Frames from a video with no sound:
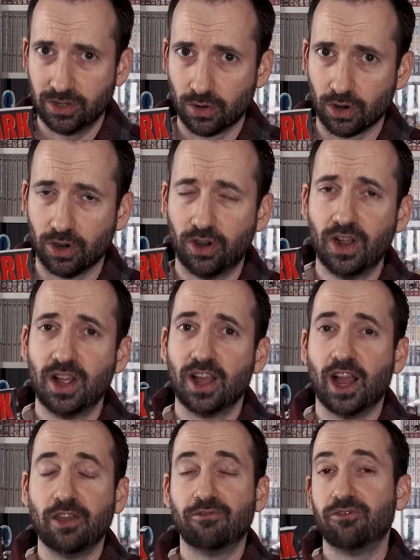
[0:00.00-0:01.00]
Doro.
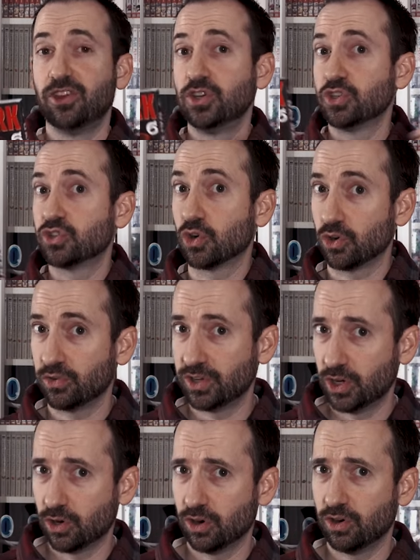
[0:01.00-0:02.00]
I finished Di
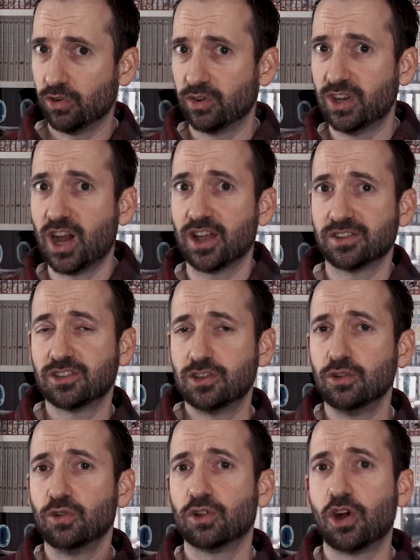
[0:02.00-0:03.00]
Doro not
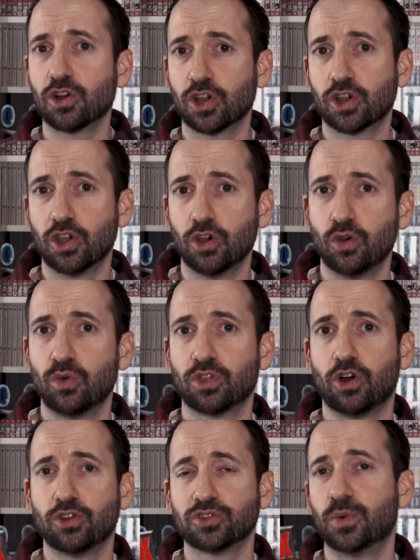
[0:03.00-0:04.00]
too long ago
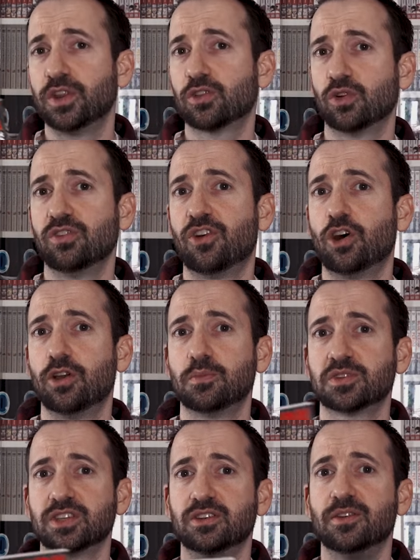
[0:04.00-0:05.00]
with all 23
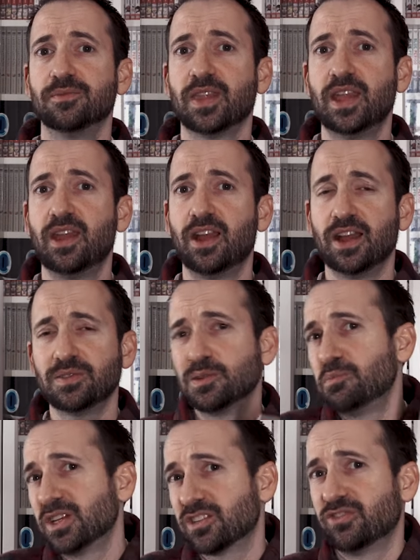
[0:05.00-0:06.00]
volumes, and I have
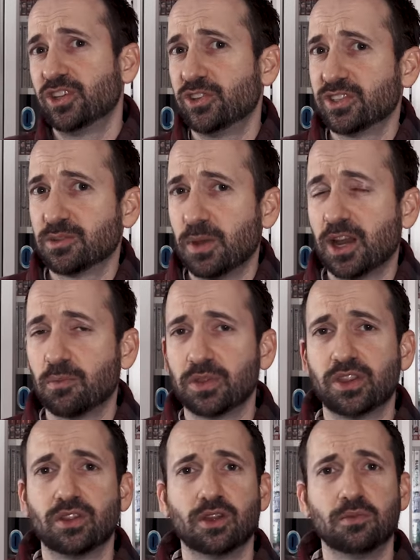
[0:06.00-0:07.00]
some mixed feelings about it,
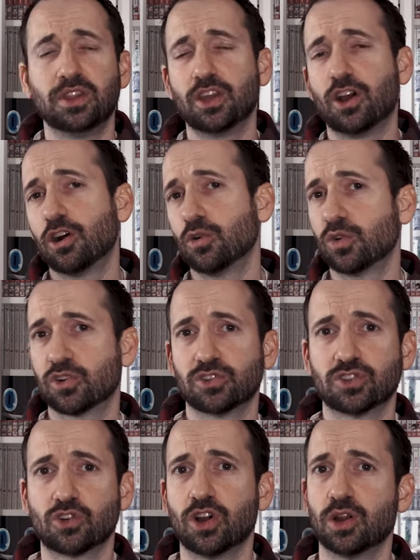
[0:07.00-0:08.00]
but the, I mean, the artwork
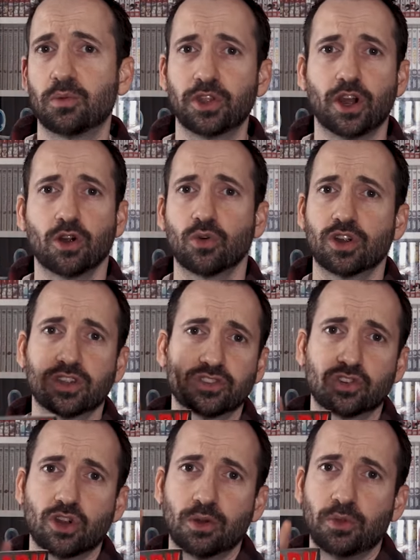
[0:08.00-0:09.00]
is incredibly, artwork is
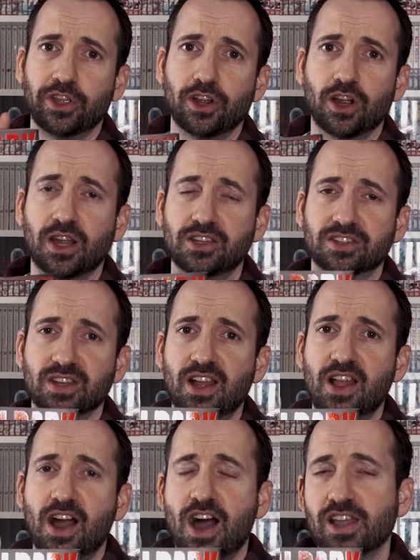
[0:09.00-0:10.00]
incredible here. I just,
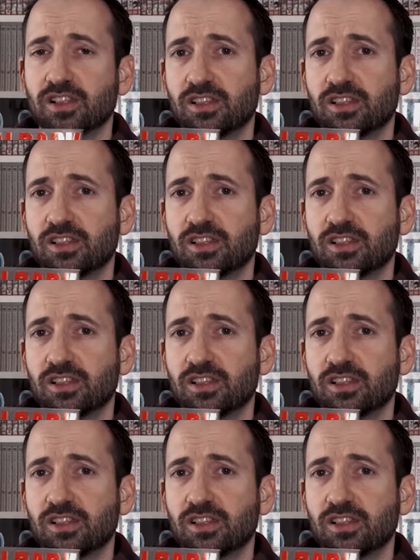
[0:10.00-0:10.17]
I